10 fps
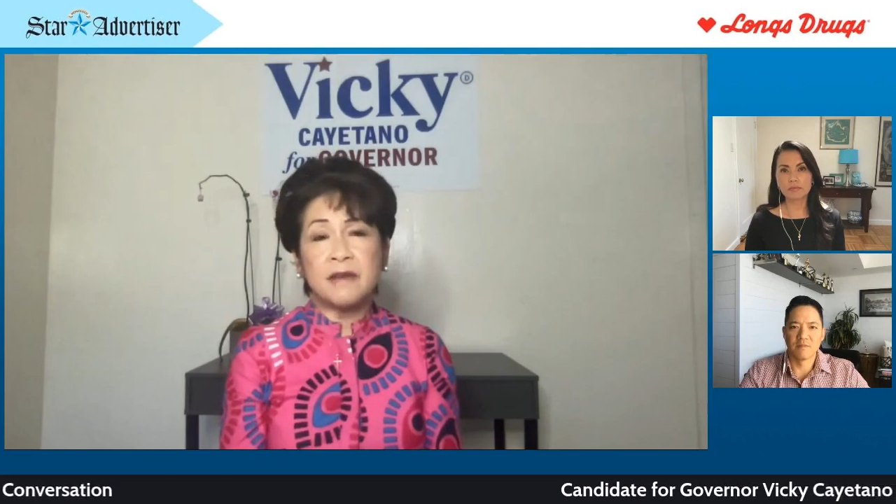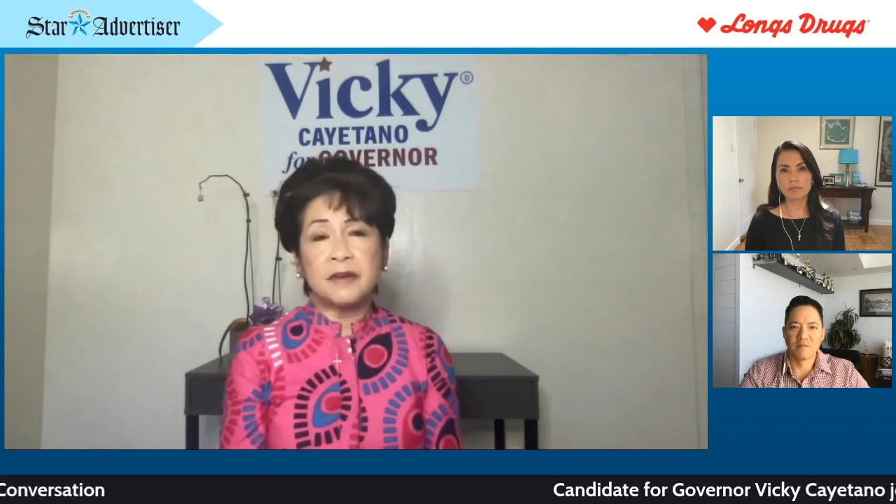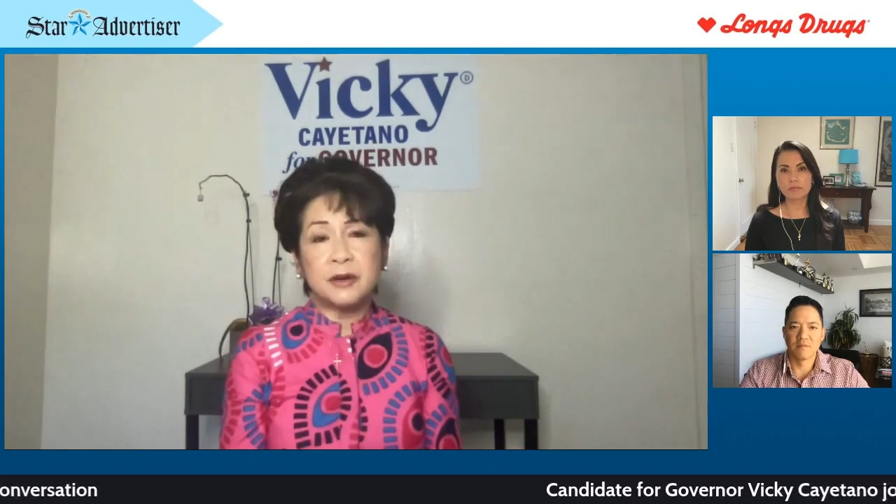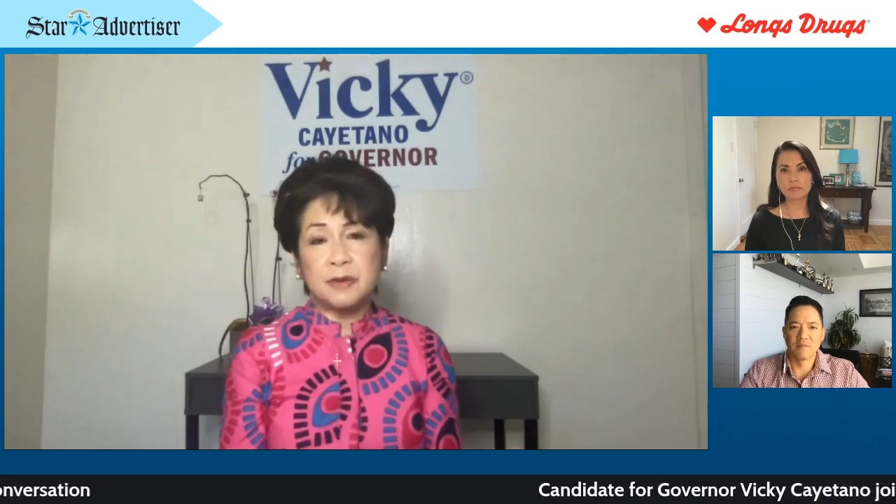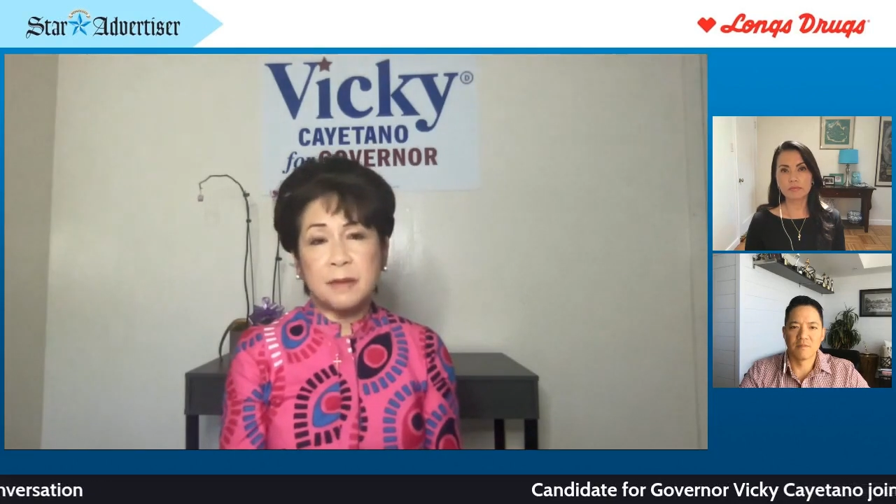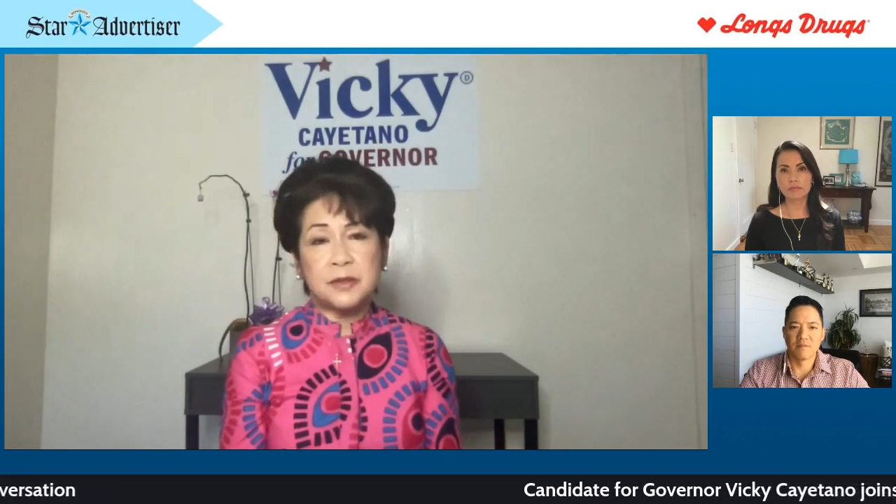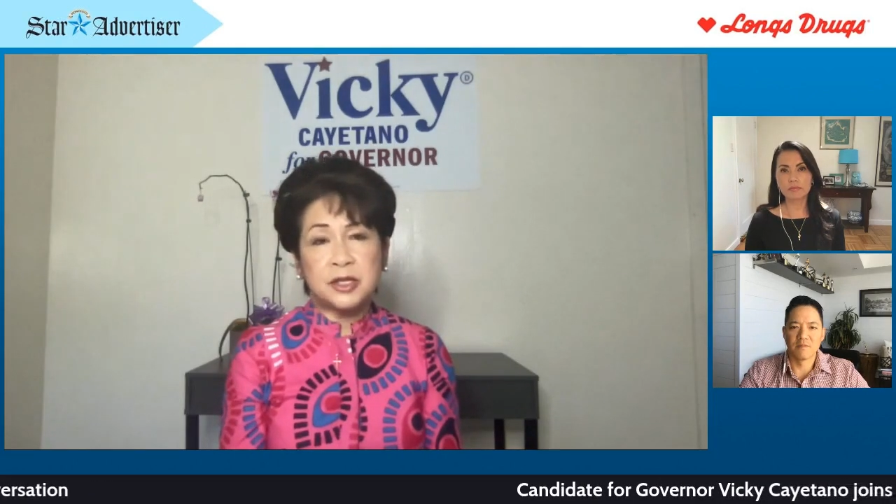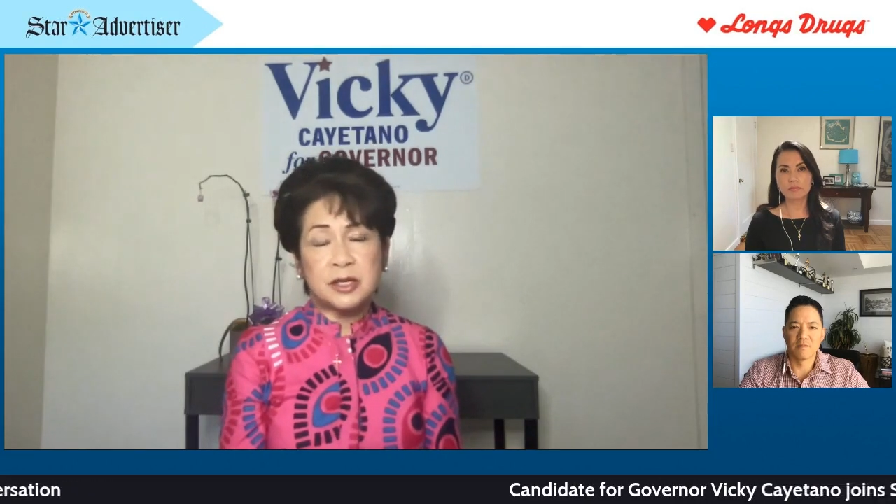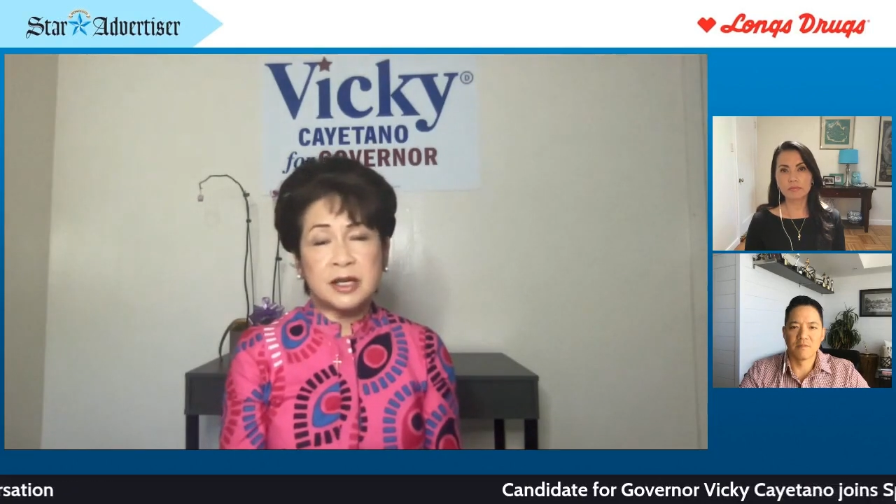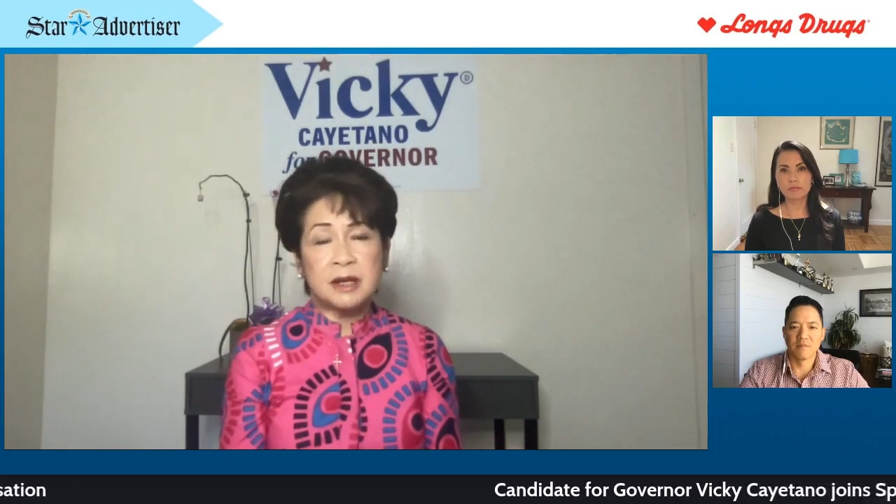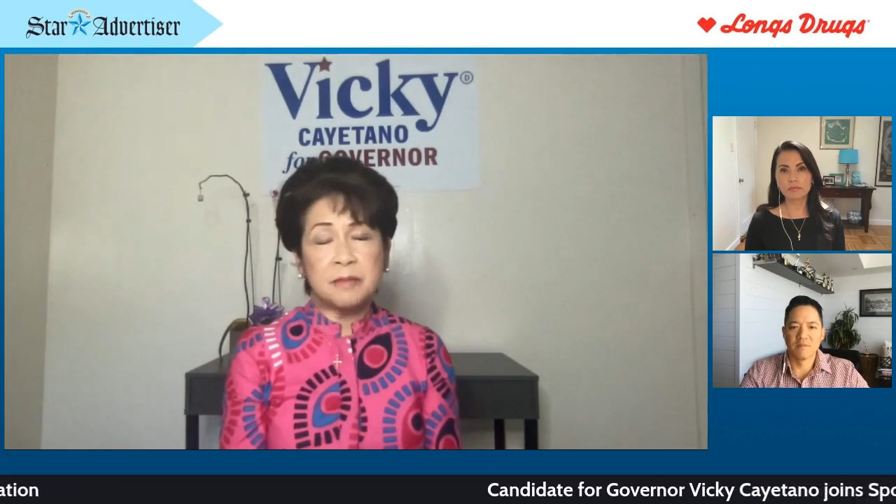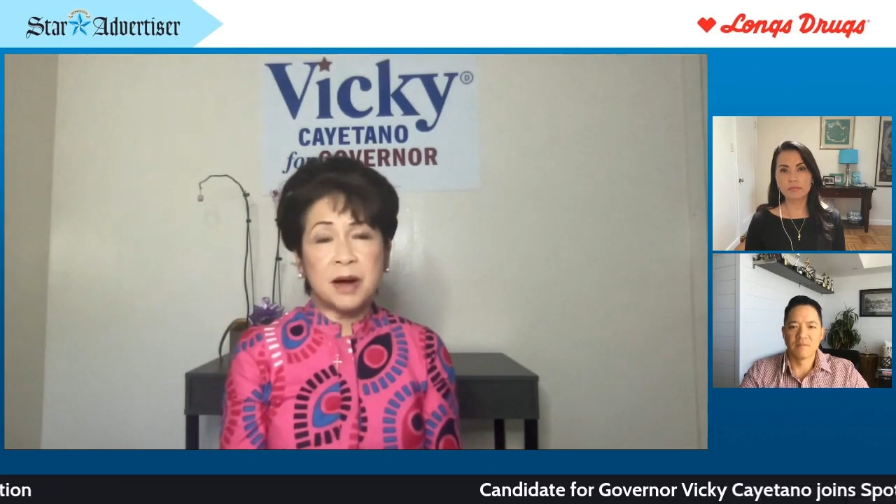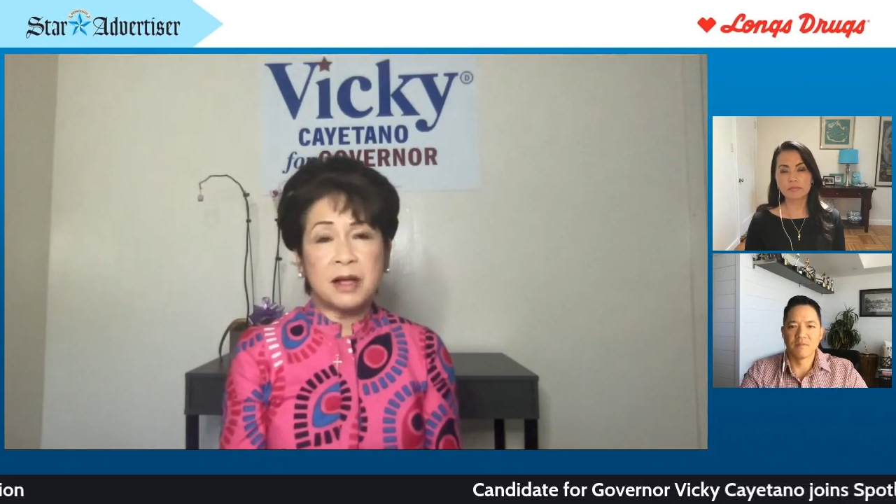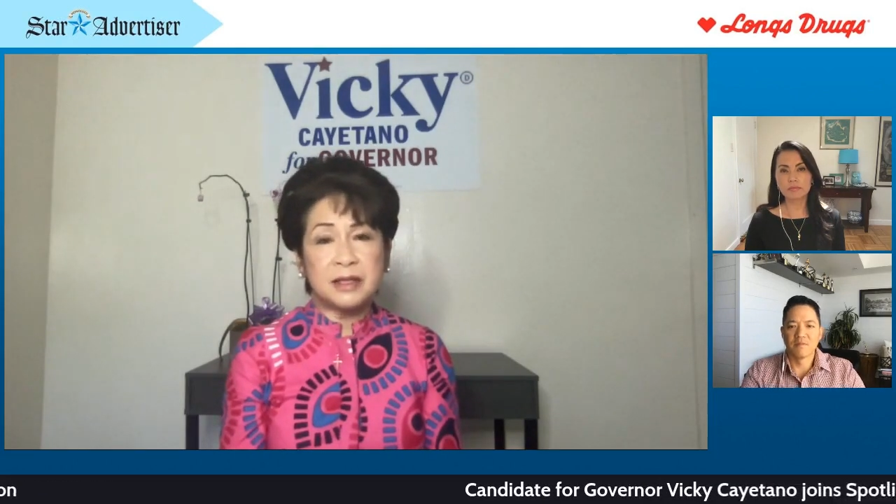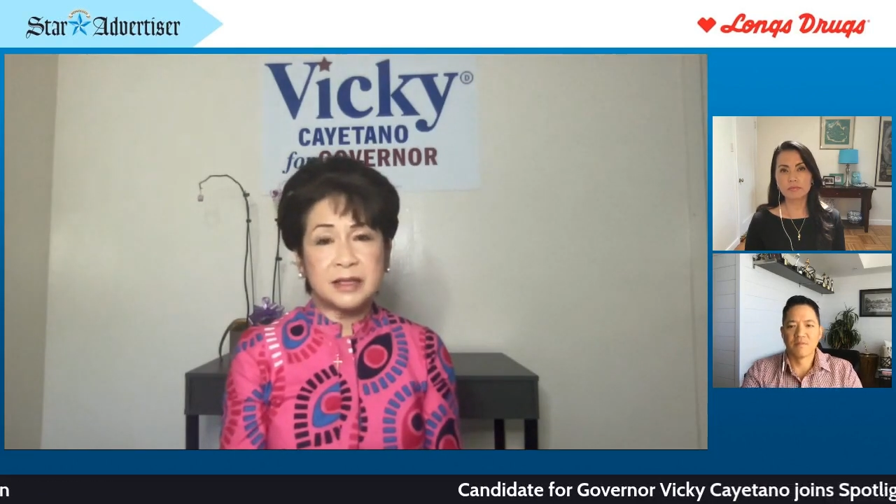of corruption in
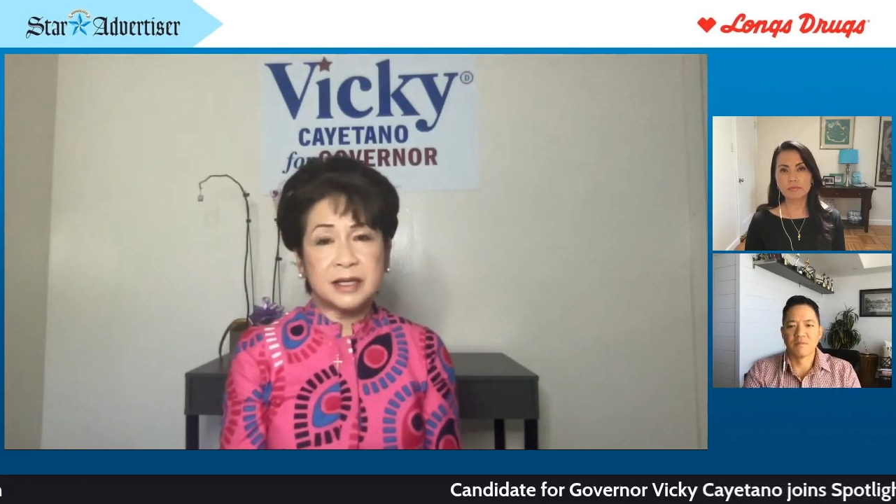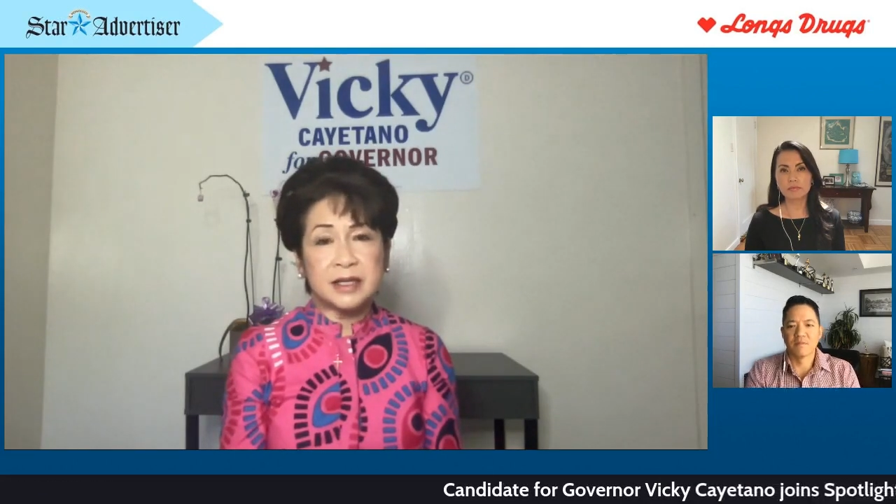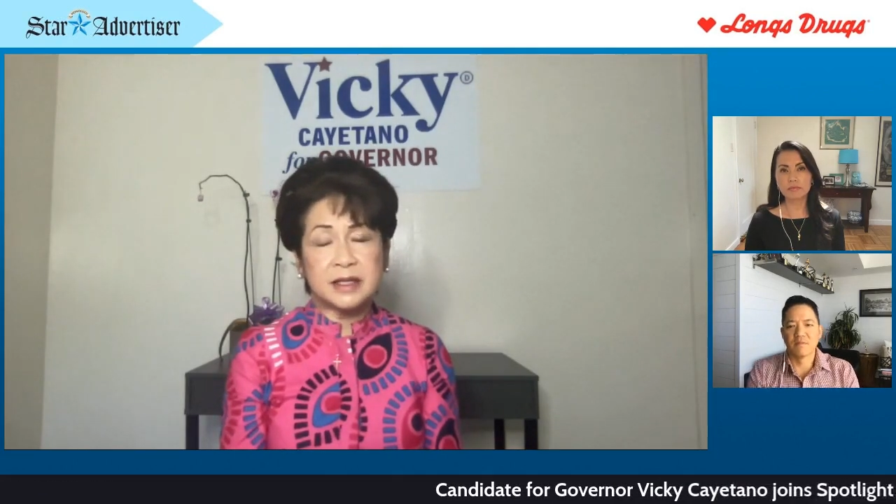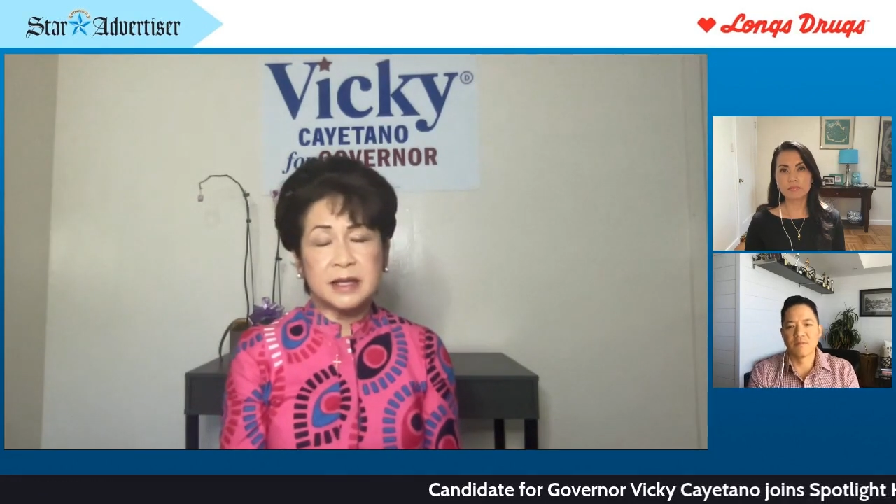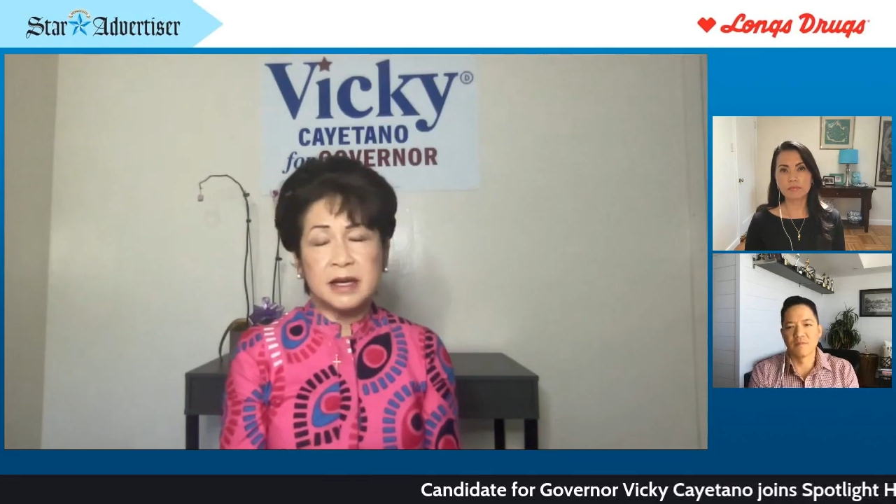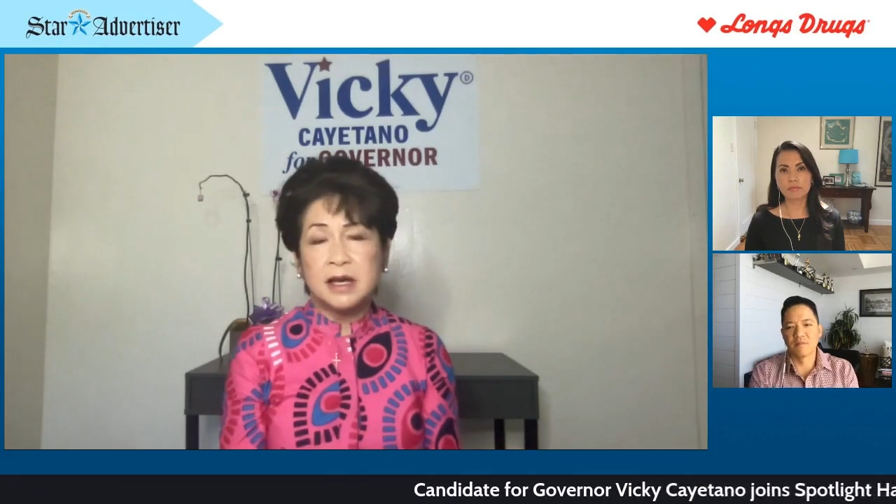politics,